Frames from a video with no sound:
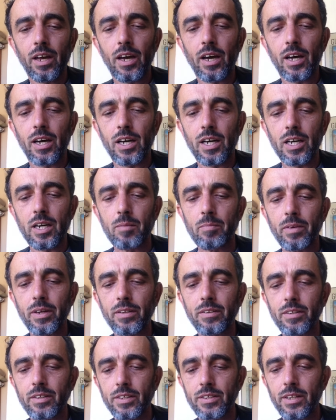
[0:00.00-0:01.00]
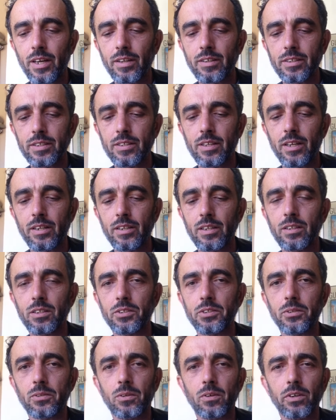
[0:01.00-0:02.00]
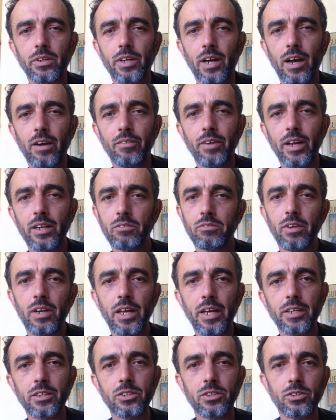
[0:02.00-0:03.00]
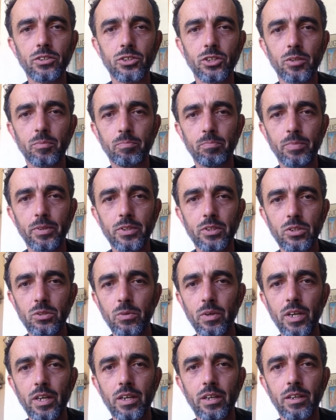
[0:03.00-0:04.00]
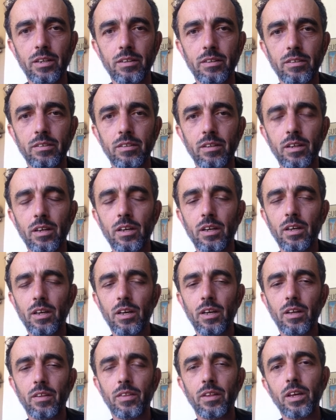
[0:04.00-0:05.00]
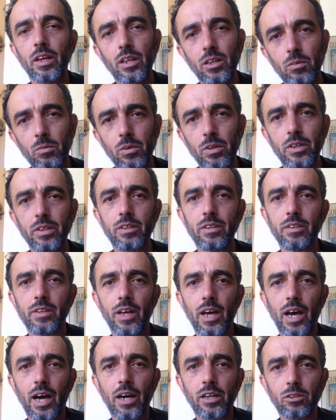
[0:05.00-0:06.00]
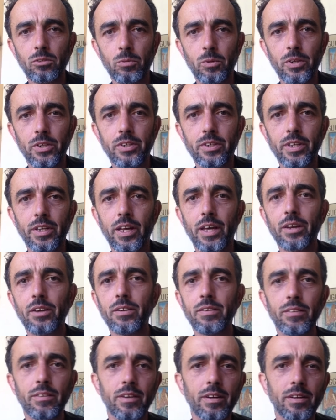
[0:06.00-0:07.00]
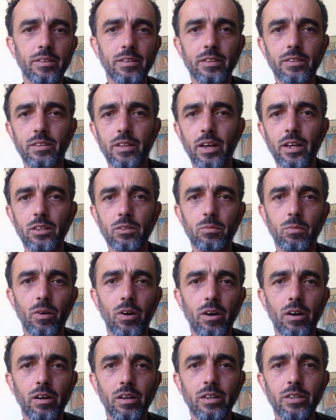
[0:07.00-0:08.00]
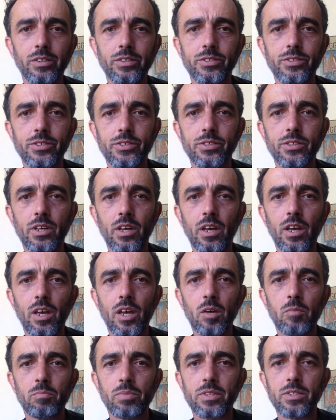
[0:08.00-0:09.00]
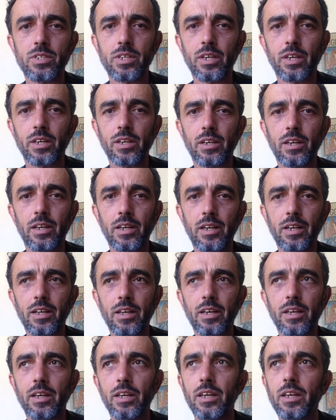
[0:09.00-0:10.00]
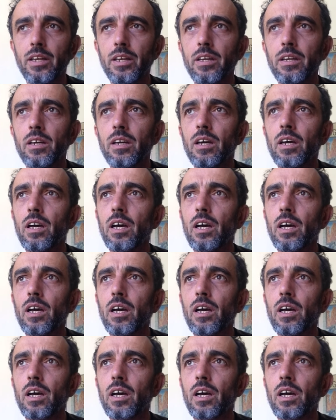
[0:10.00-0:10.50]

in the sense that he saw a direct relationship between the inward and the outward. And I don't think that that was particularly